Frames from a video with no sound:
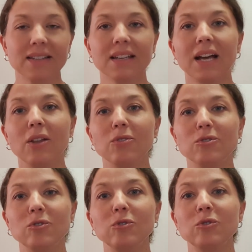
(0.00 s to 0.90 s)

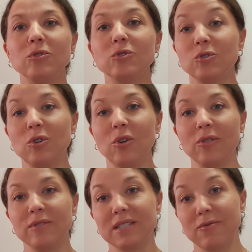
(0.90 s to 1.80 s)
allows you to
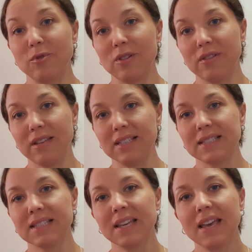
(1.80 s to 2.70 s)
learn several things.